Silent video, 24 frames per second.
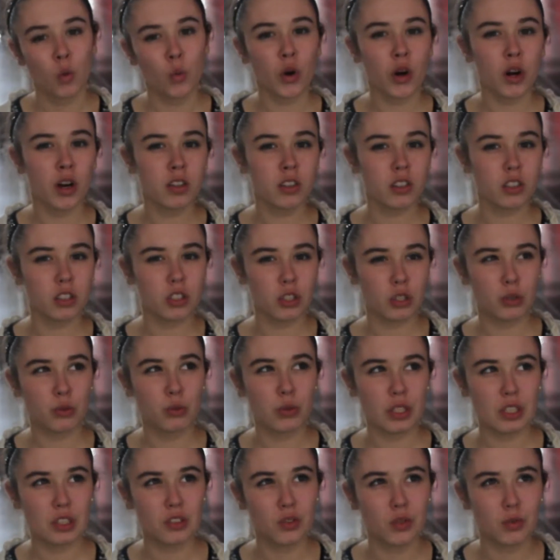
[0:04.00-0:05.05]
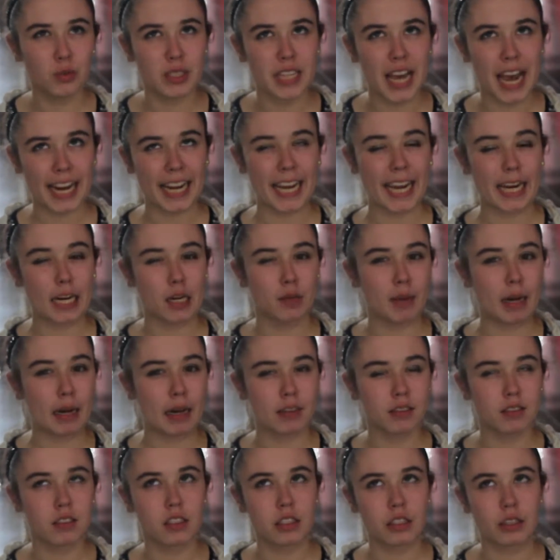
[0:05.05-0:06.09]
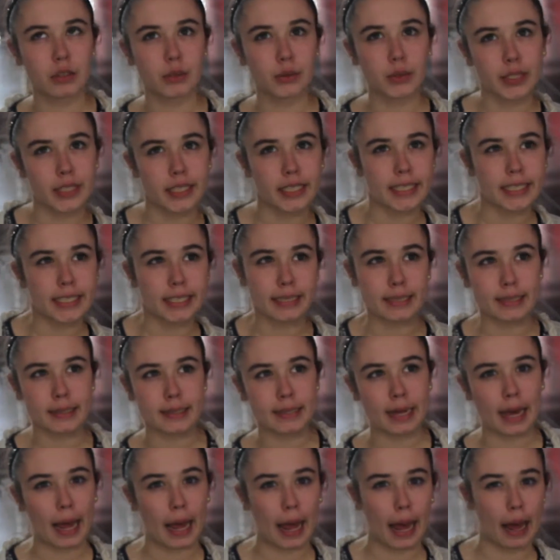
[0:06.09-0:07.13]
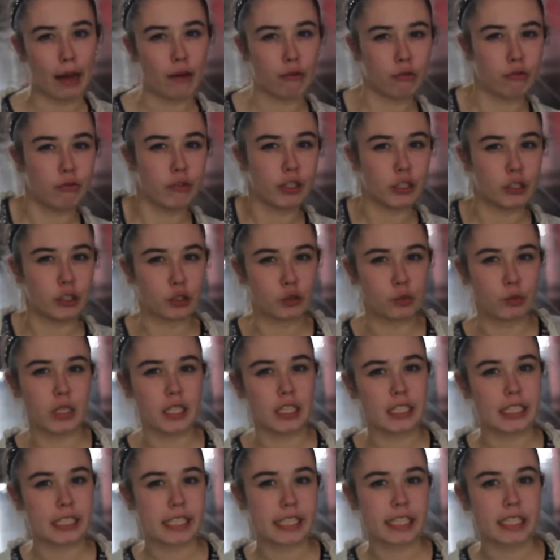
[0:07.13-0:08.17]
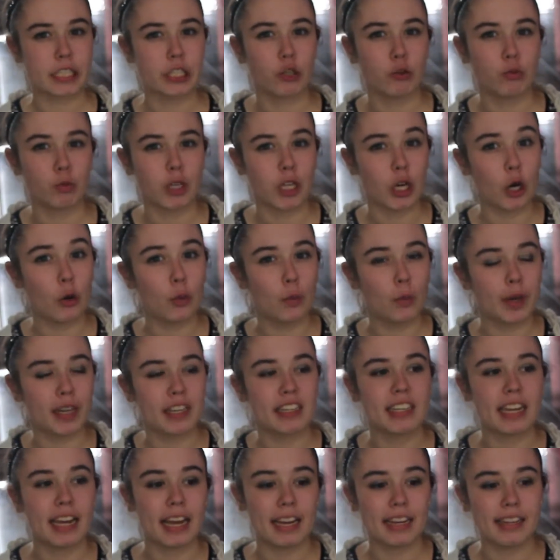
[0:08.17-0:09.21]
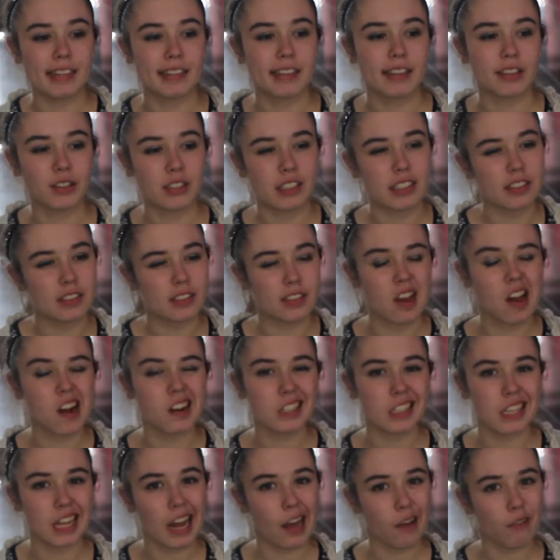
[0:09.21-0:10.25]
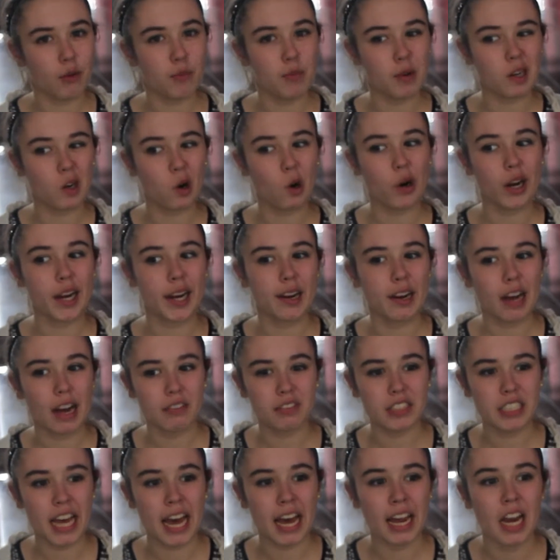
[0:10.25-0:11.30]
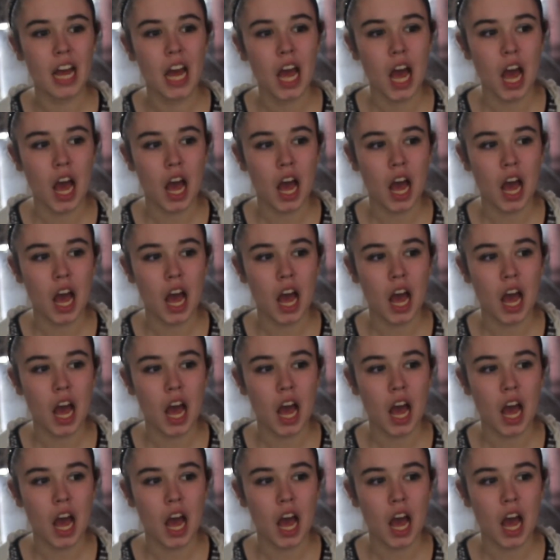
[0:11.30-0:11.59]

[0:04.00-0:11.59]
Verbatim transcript: we're two weeks from teching, about three and a half-ish weeks until we open, and there's still songs that haven't been choreographed yet.